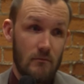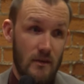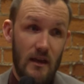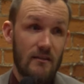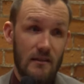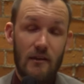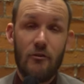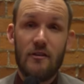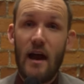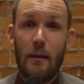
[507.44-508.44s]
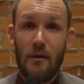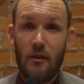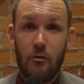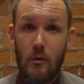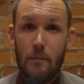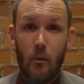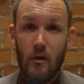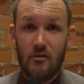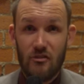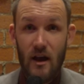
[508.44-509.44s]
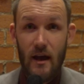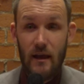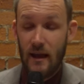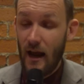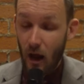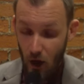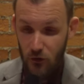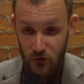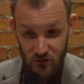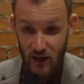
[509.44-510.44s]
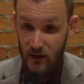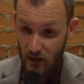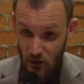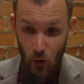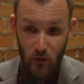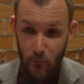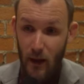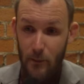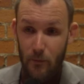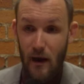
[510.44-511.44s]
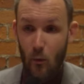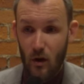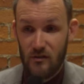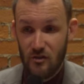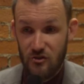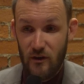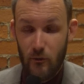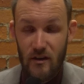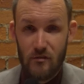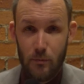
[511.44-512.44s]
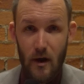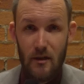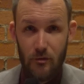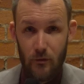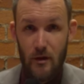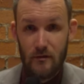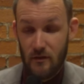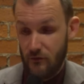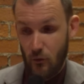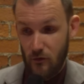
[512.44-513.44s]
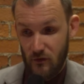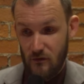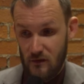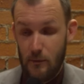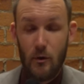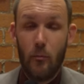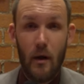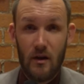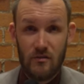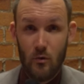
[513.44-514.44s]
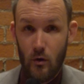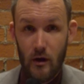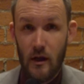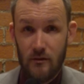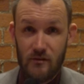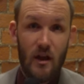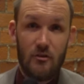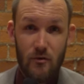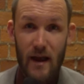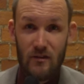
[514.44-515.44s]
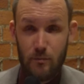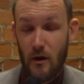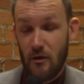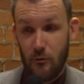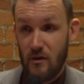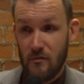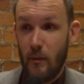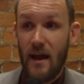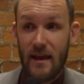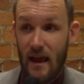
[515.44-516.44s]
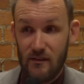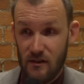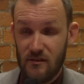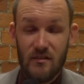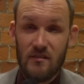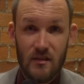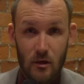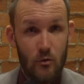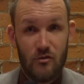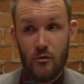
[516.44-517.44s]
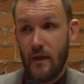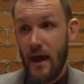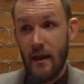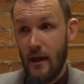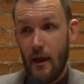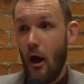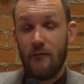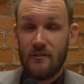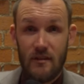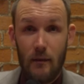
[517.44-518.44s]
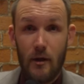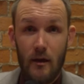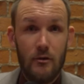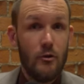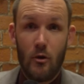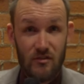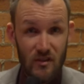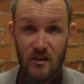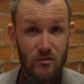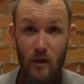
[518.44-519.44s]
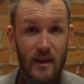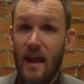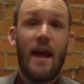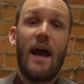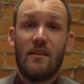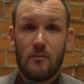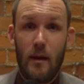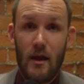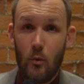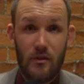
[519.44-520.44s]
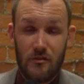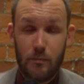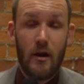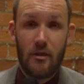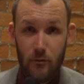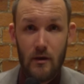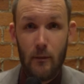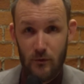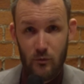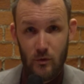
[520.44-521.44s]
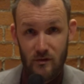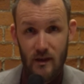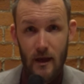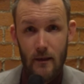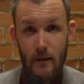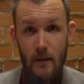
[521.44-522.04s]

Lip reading: Kings live or die by the three-point shot. And I understand, I know that Mike Brown wants to generate spray threes. Of course, a typical box score does not track spray threes. Mike has an assistant coach do that. And obviously, I'm not in New York City, so I can't ask Mike what the spray three numbers were tonight.